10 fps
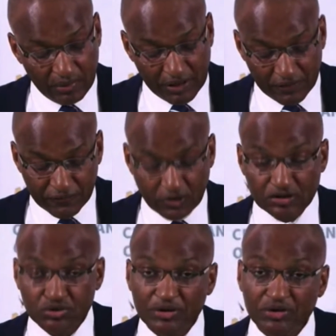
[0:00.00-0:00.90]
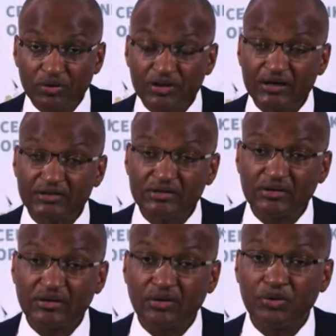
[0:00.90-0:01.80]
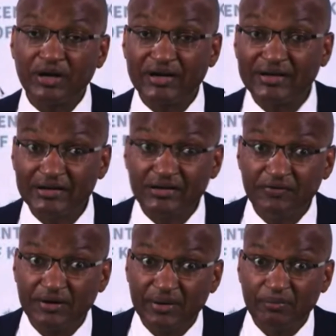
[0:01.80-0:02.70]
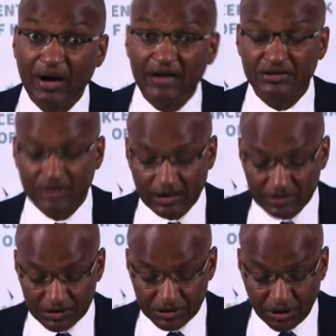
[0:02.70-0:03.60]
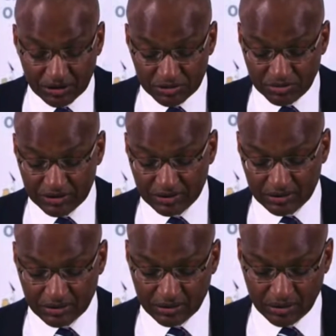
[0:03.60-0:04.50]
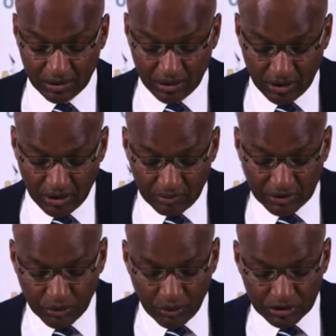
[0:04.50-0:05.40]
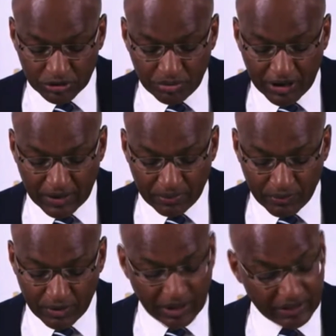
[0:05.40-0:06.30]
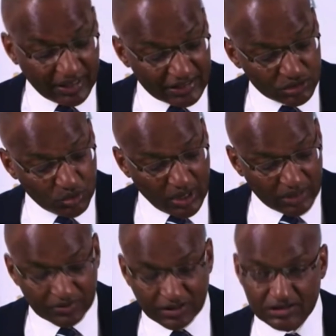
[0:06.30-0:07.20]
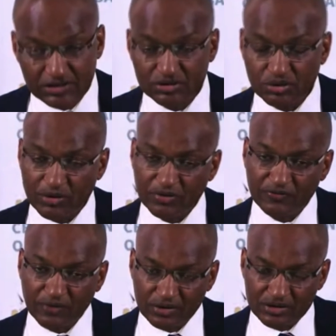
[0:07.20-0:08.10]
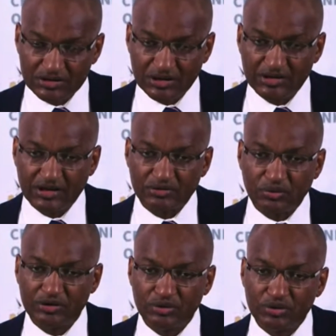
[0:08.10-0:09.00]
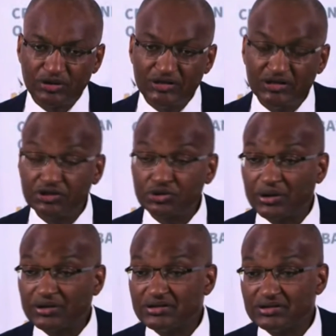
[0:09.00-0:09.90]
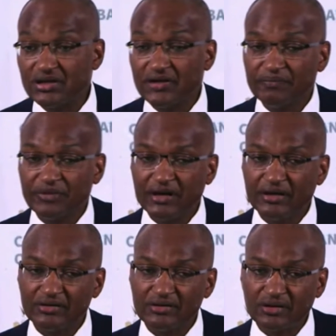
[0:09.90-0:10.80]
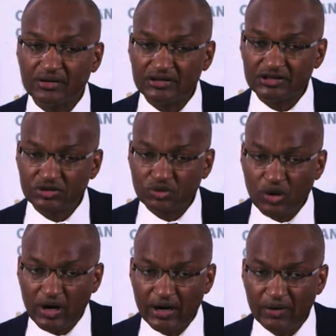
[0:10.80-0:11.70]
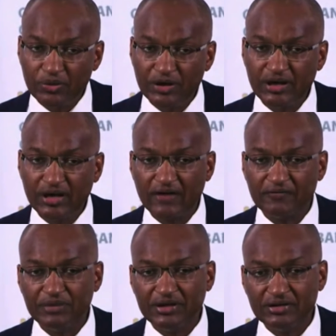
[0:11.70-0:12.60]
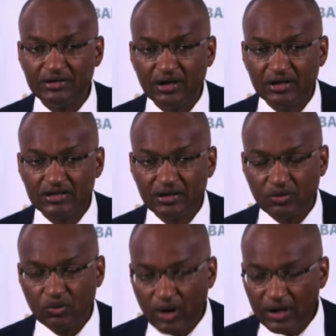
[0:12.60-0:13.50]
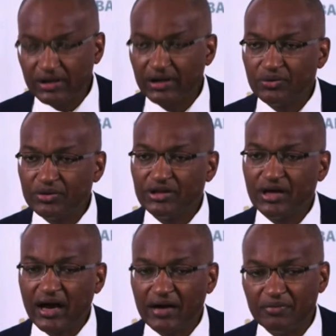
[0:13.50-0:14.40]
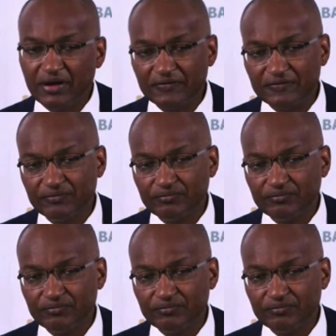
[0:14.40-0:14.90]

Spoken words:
But of course, we know that we can get even much larger shocks, but we want to make up, and that's one of the reasons why we've always said that we do need insurance. And this is why we have been working with the IMF